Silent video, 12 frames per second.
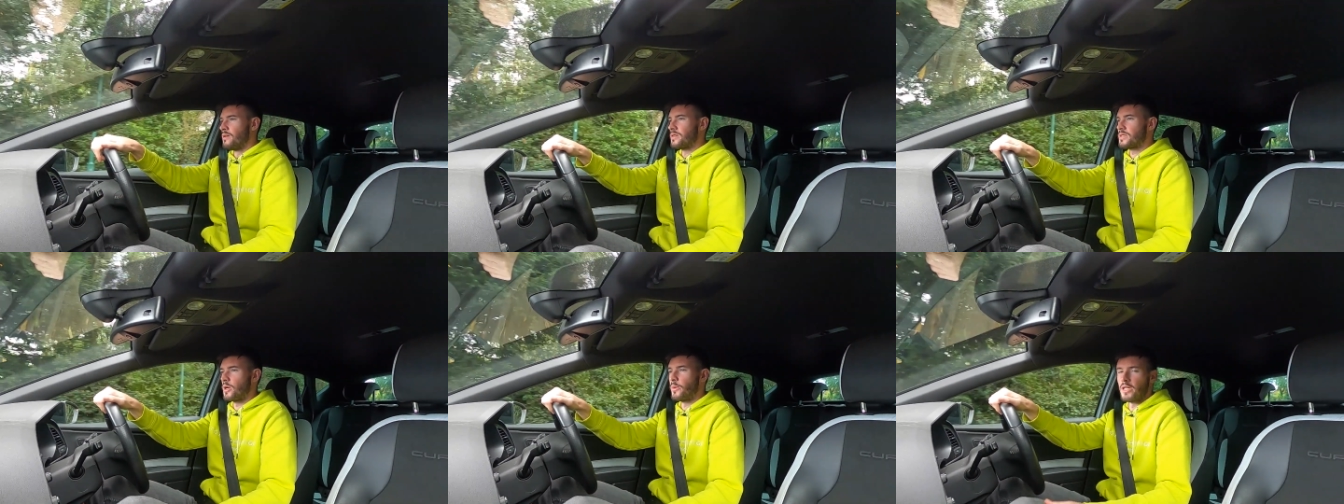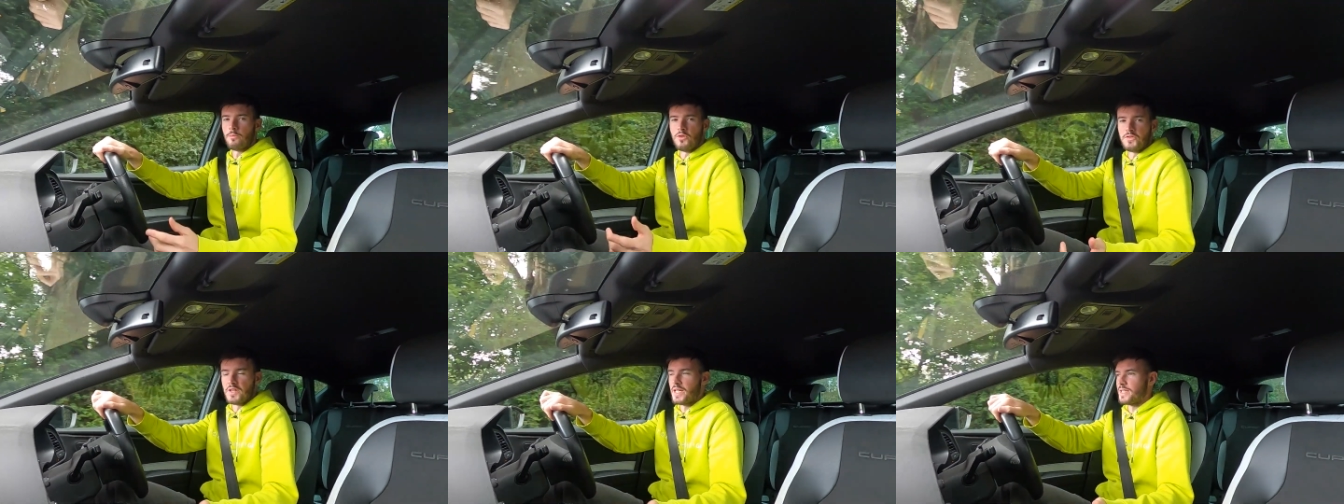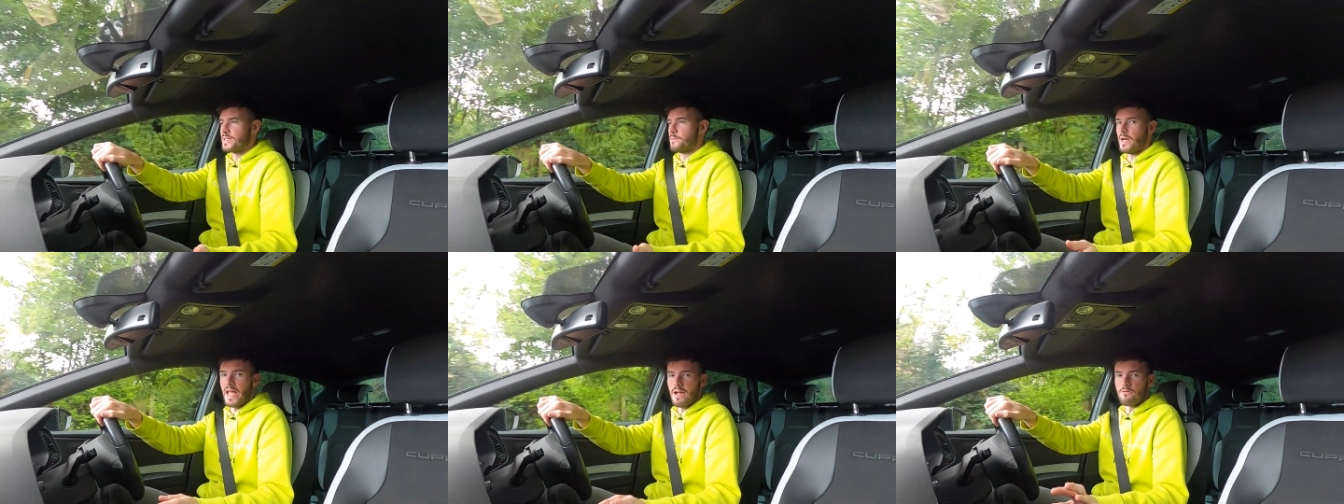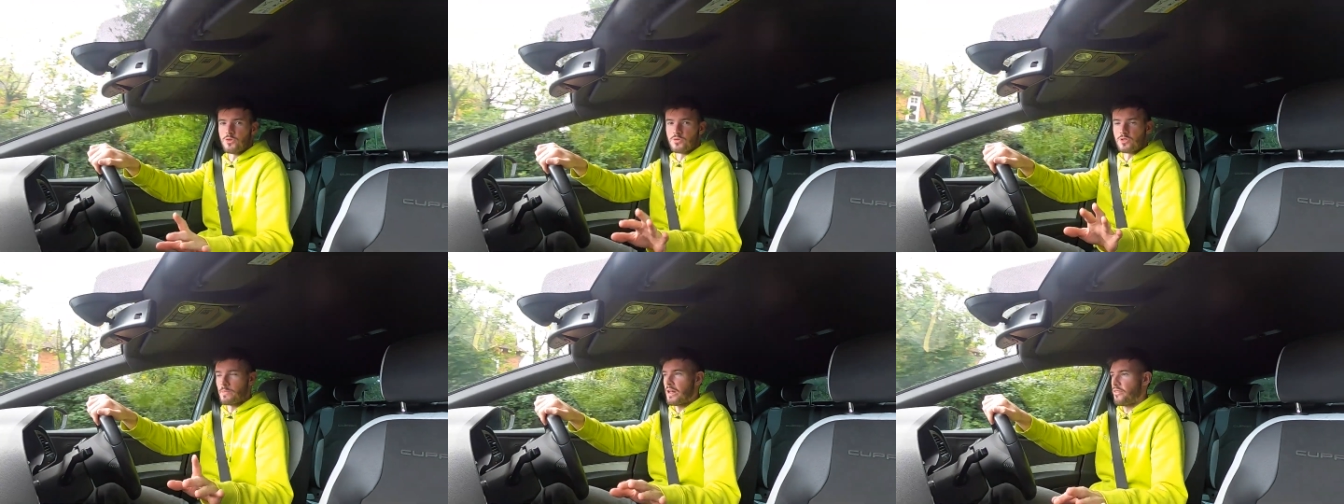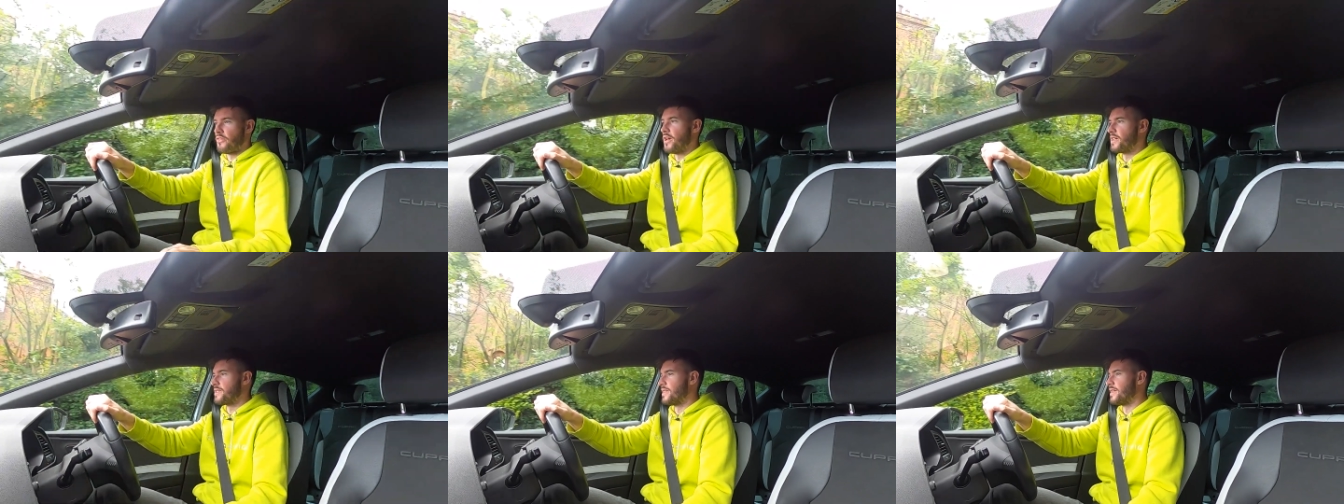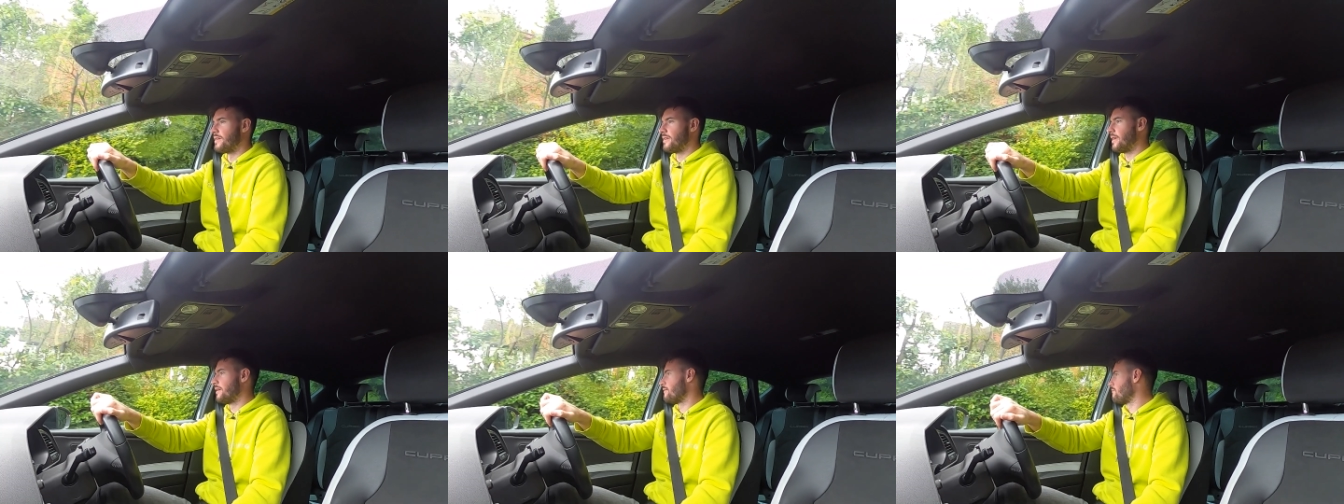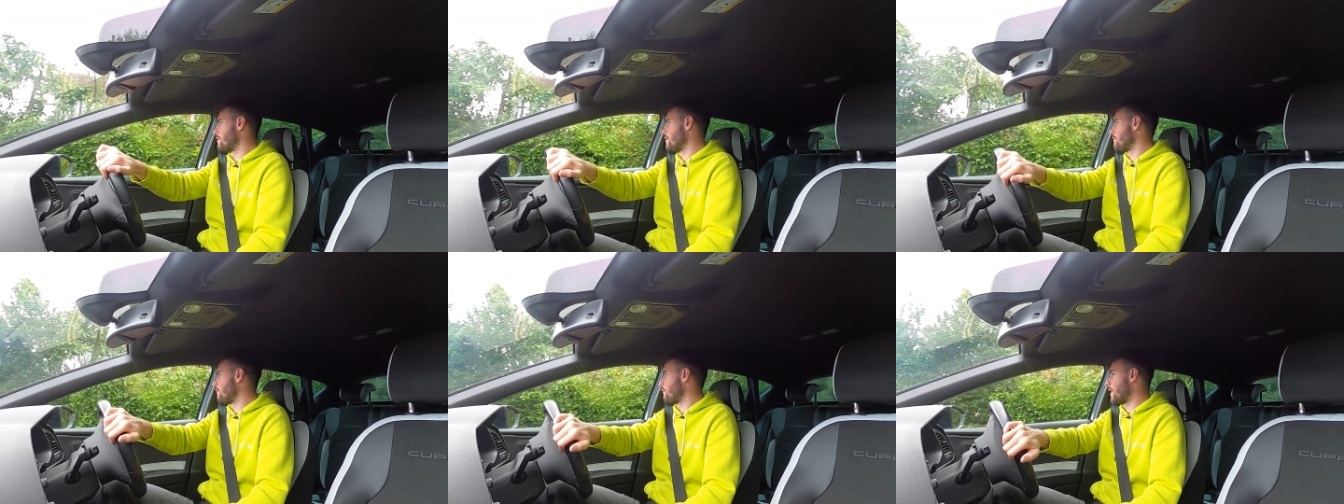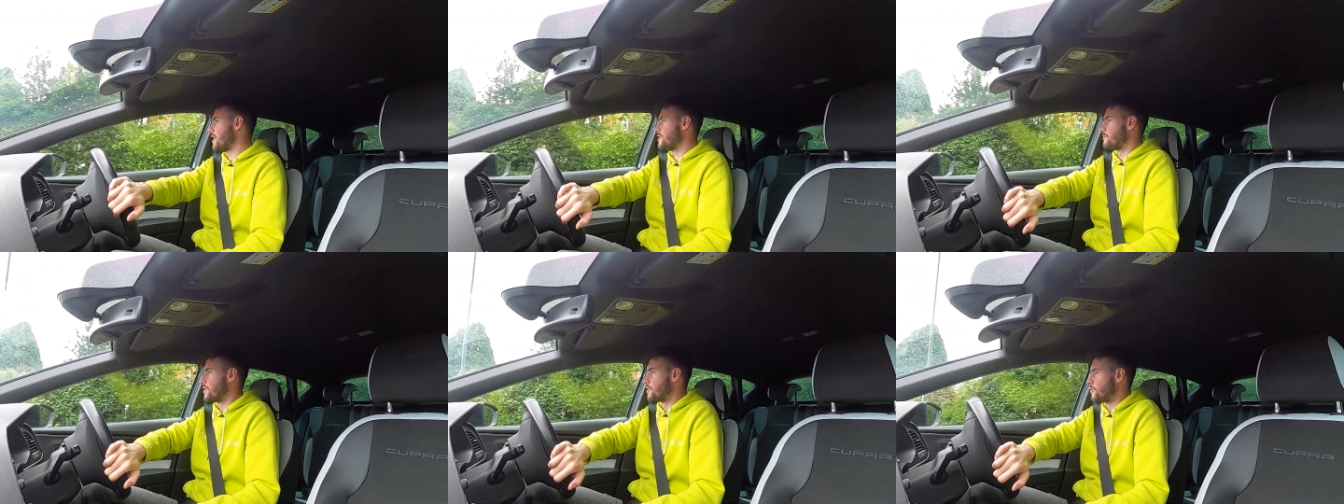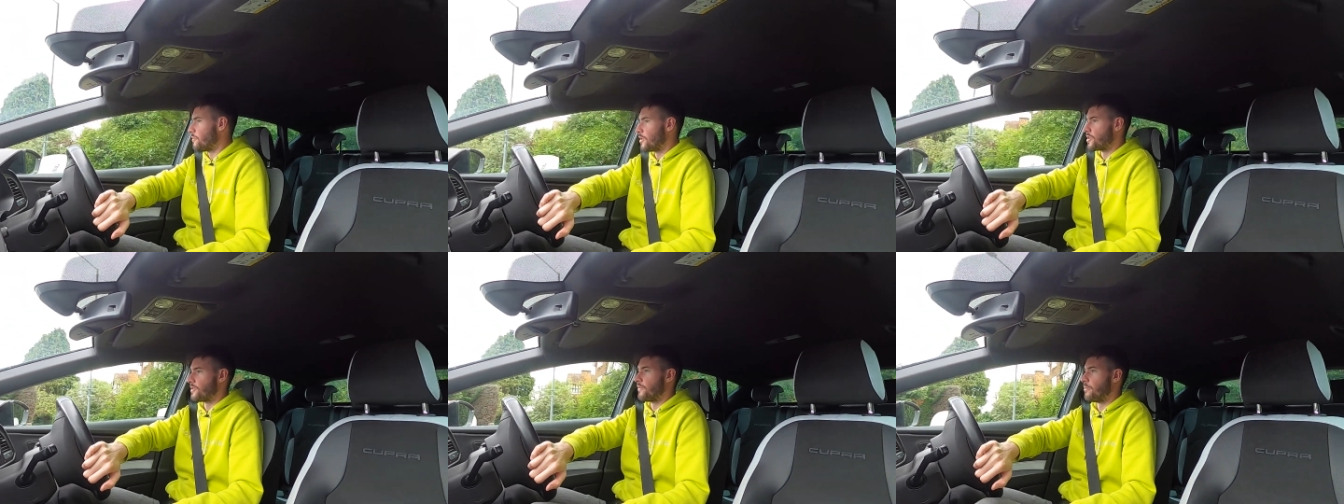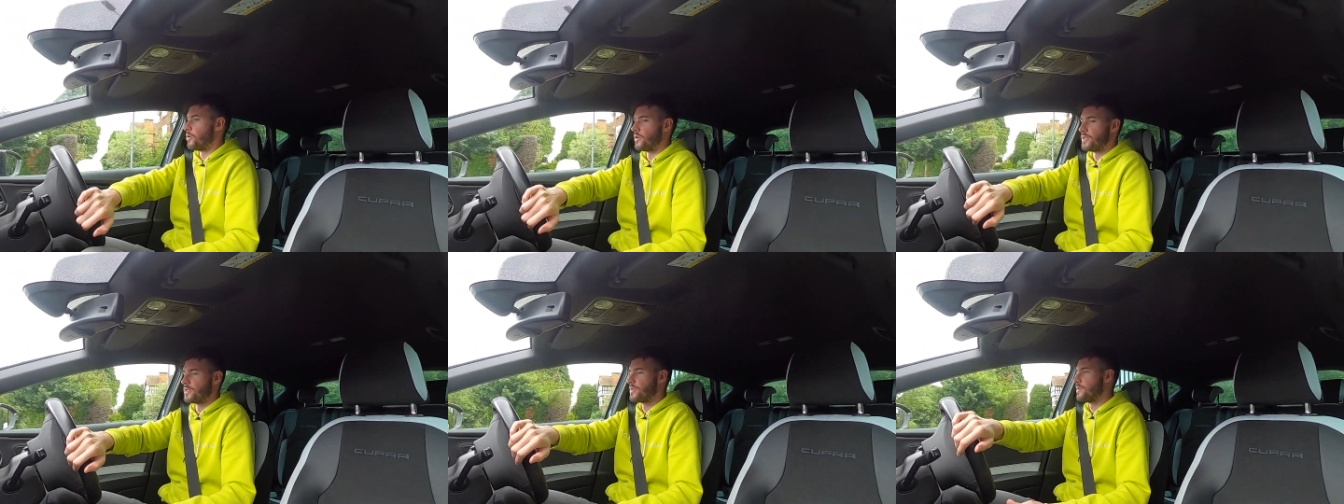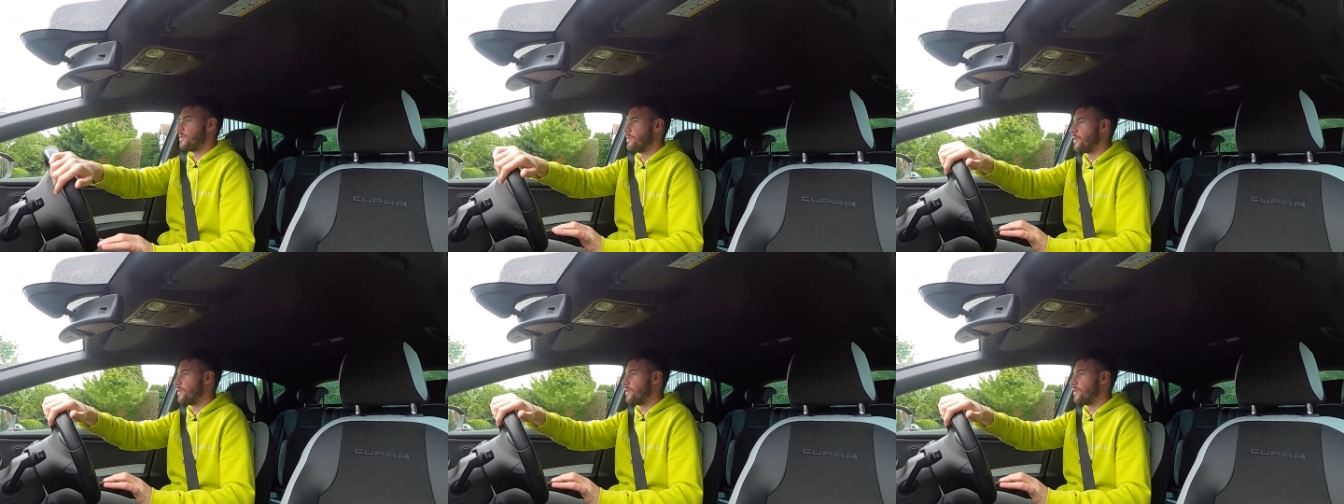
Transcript: so when I moved to this and my average was about thirty, it didn't faze me too much, if I'm honest.